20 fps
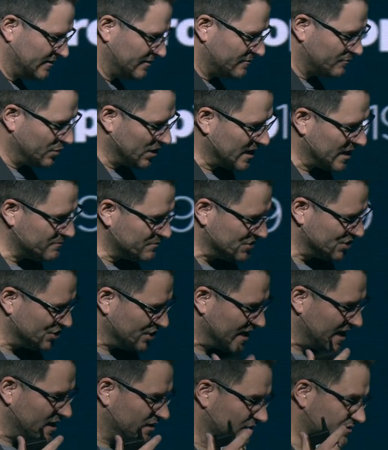But I'm
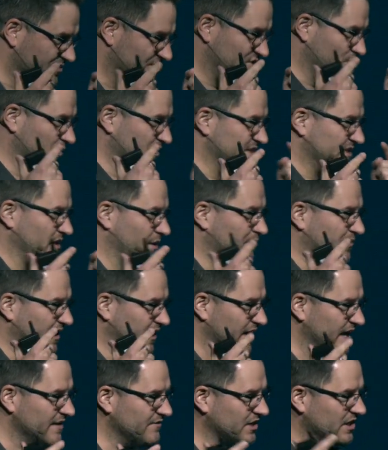challenged with something.
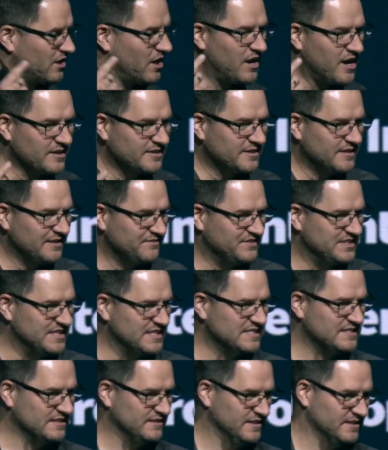I have a cognitive
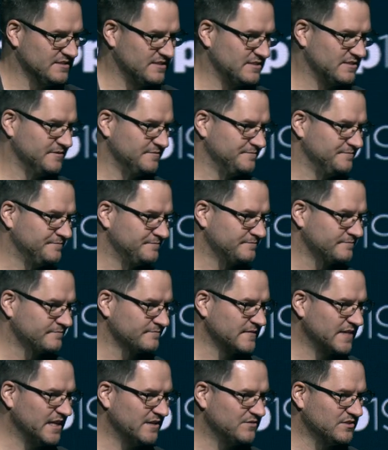dissonance.
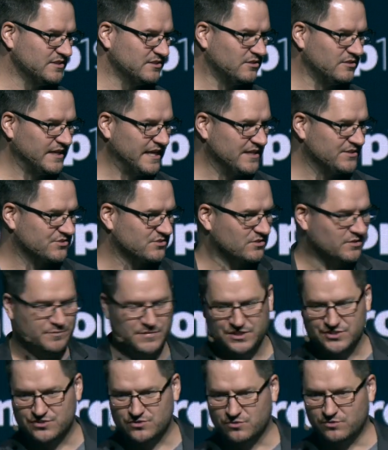I have a little angel on
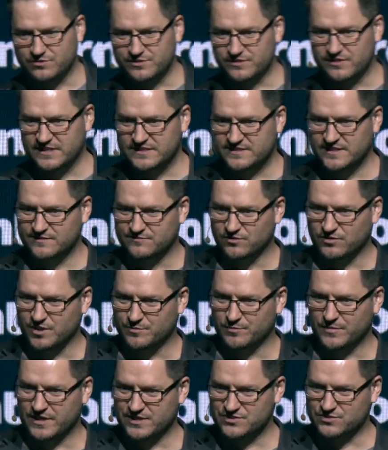my shoulder and a devil on
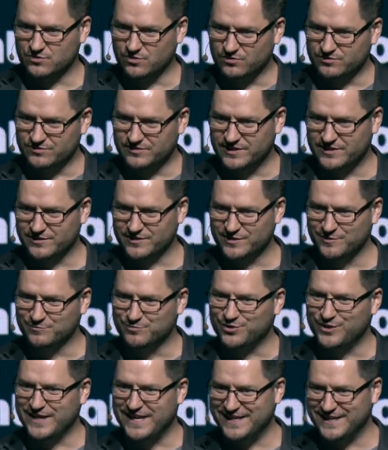my shoulder that are
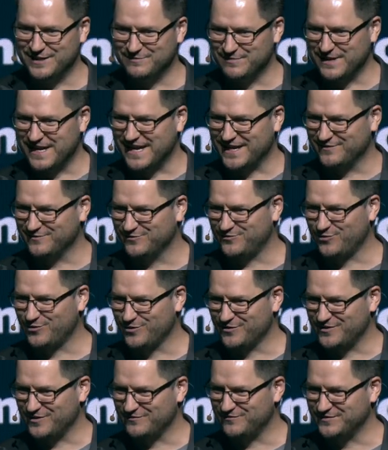complaining back and
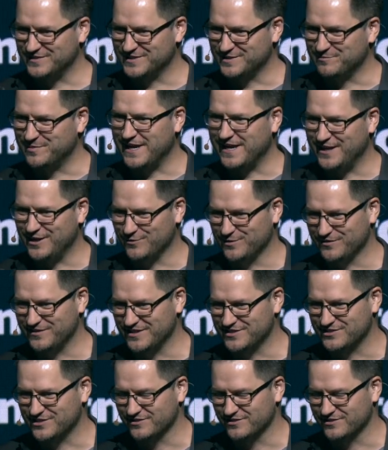forth and debating with each